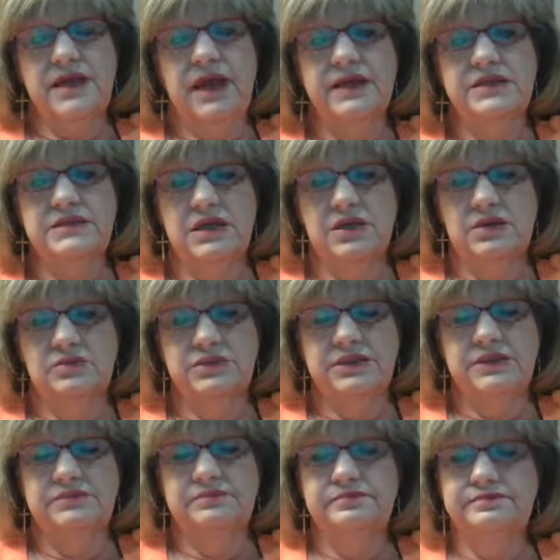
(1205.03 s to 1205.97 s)
I told
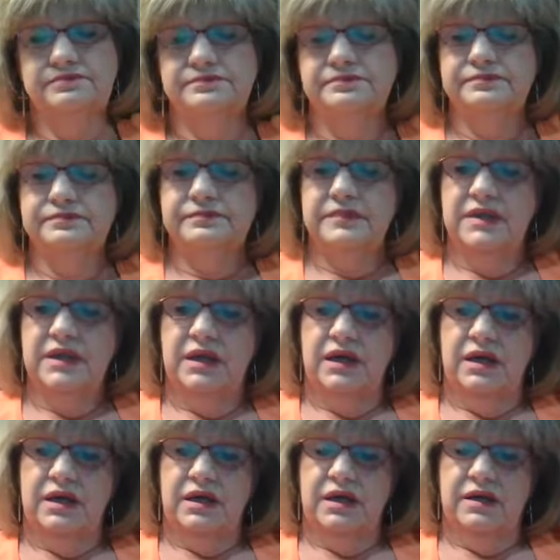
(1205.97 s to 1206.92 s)
him
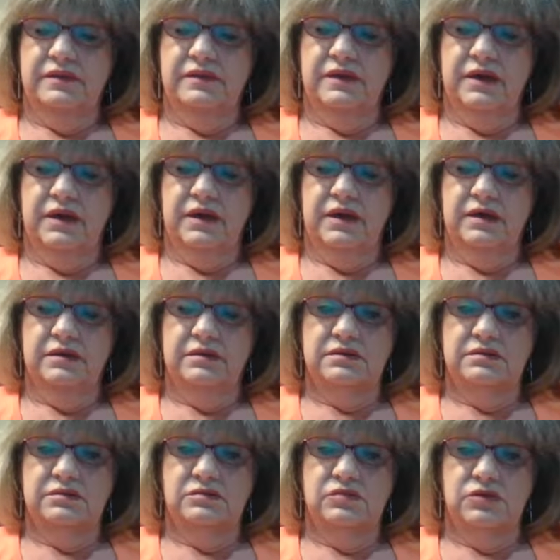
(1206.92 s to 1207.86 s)
that
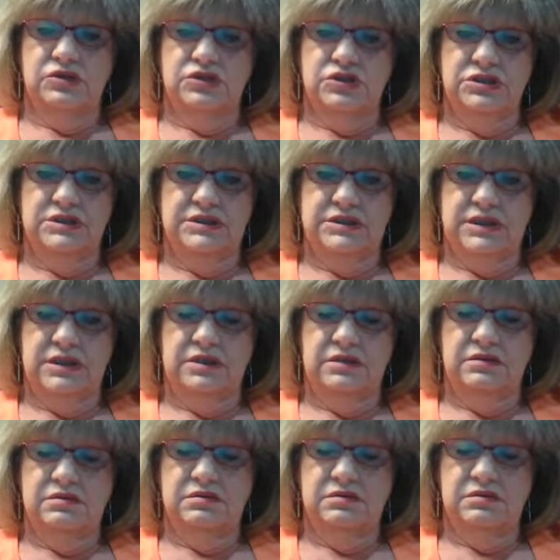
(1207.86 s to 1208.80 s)
what she
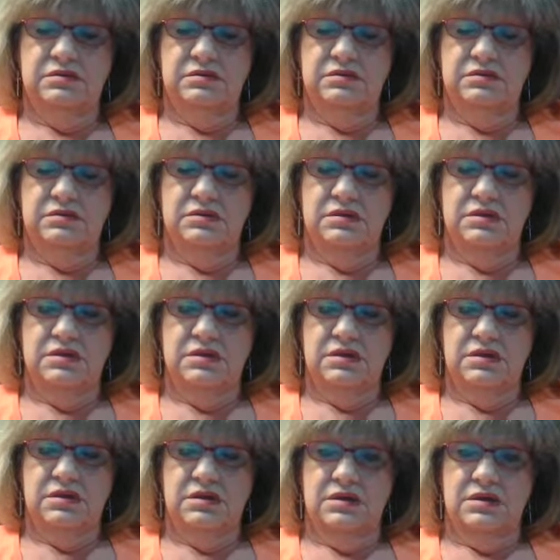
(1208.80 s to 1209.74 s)
said.
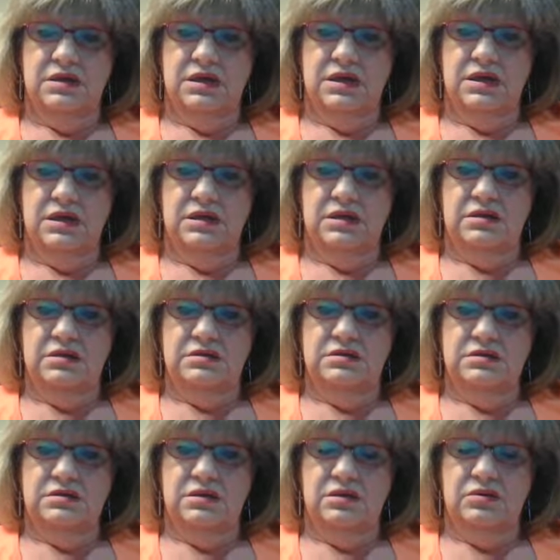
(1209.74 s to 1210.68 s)
And
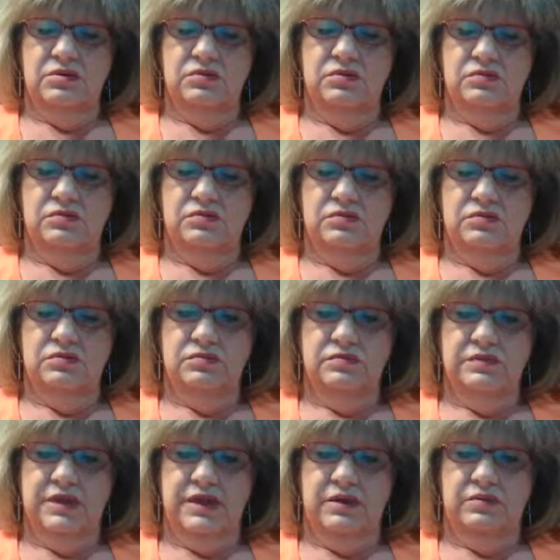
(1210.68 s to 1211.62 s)
so
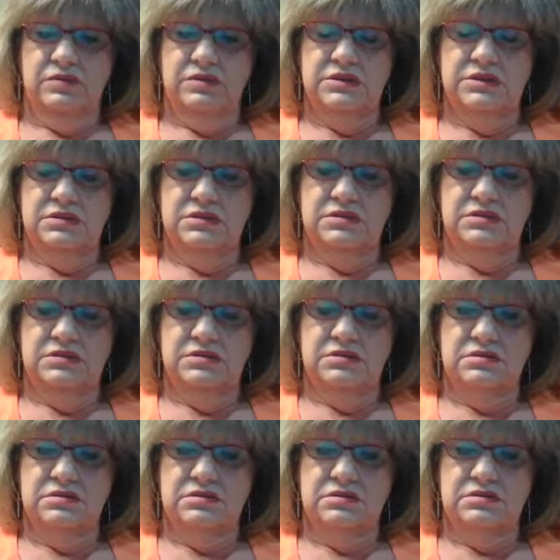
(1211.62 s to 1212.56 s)
that
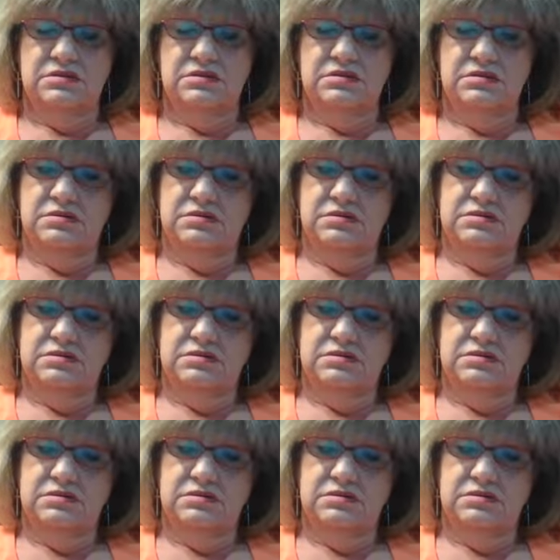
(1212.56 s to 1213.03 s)
was,